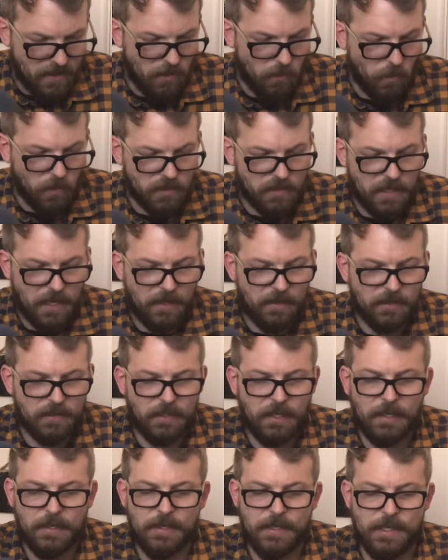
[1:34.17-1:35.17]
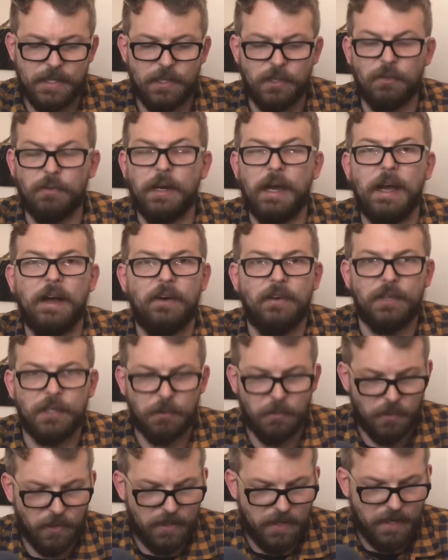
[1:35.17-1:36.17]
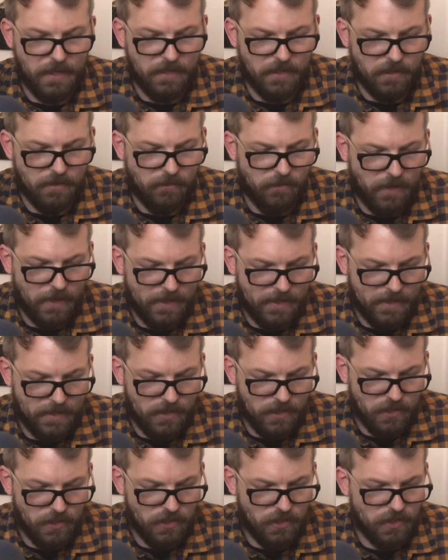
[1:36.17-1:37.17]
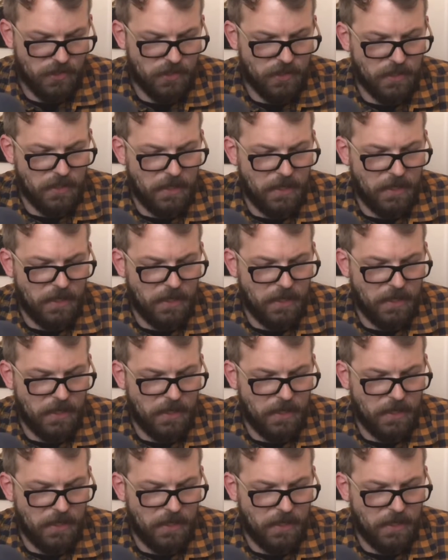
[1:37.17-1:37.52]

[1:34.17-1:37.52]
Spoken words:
Once Allen got into the ground, he really had the advantage.